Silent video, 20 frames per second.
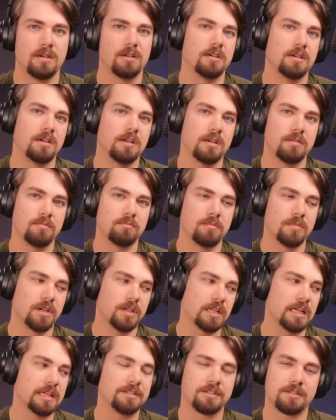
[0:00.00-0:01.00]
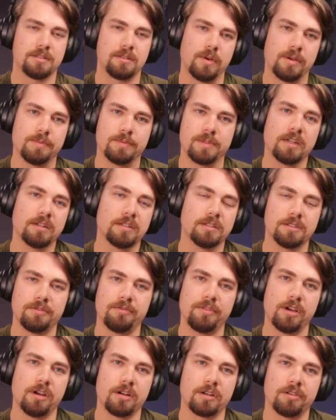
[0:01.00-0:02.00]
And that's the website,
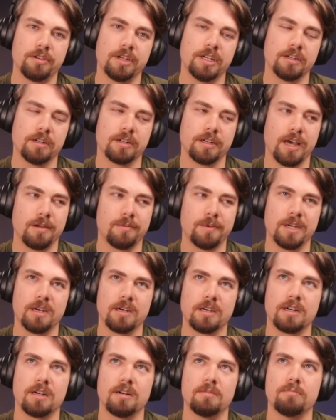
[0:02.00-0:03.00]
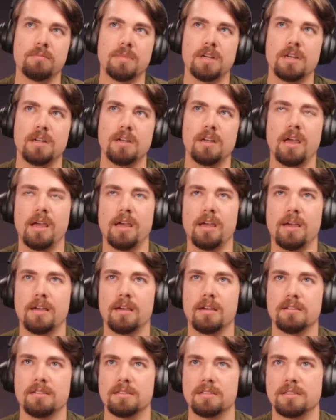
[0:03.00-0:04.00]
just VRCreatorAcademy.com.
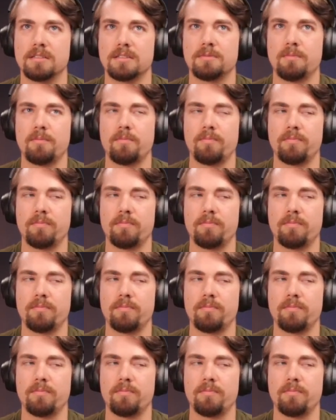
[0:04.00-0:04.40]
And